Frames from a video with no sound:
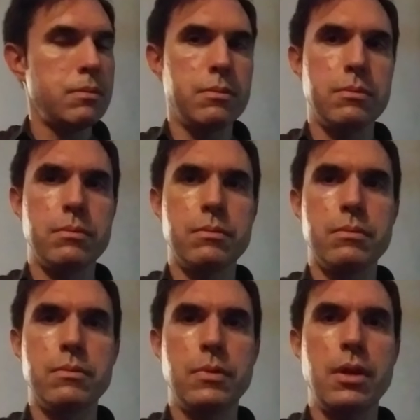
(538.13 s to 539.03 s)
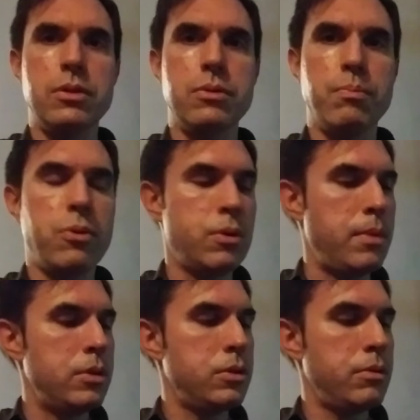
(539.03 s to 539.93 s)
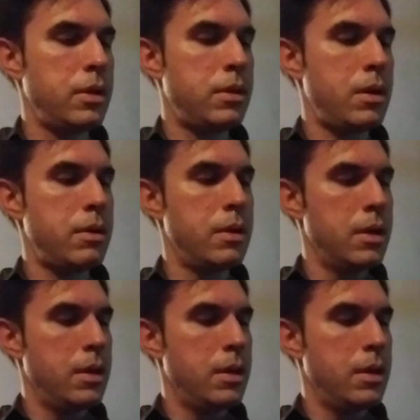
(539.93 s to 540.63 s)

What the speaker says: That's a portamento right there.